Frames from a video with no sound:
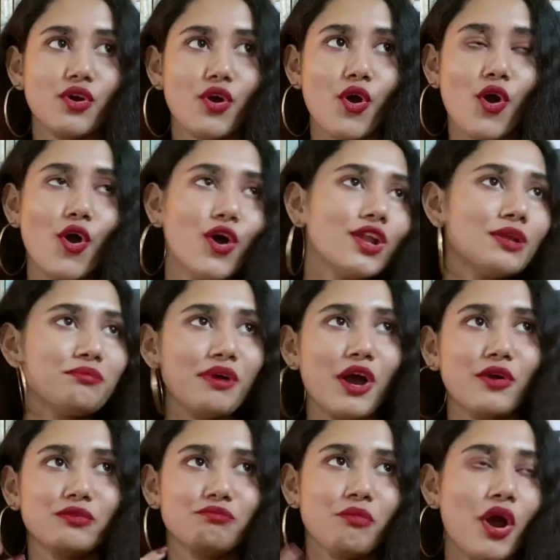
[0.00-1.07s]
all
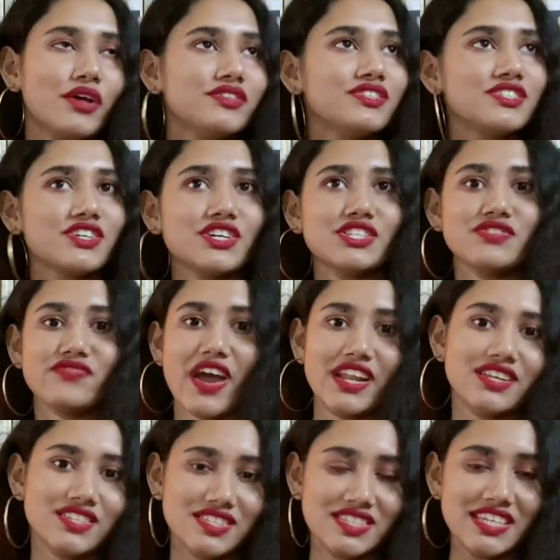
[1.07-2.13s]
about monsters,
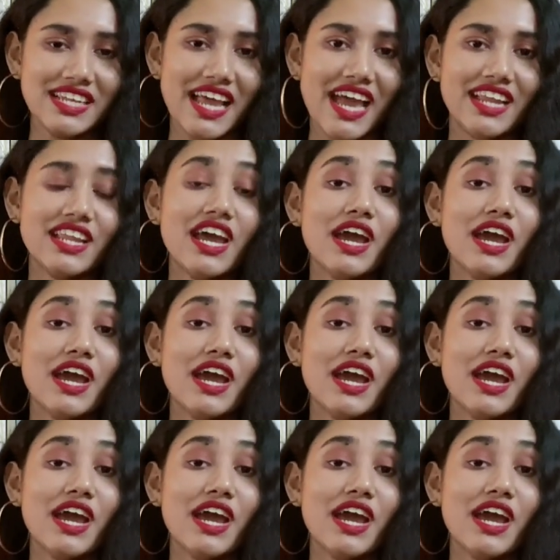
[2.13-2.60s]
fantasyland,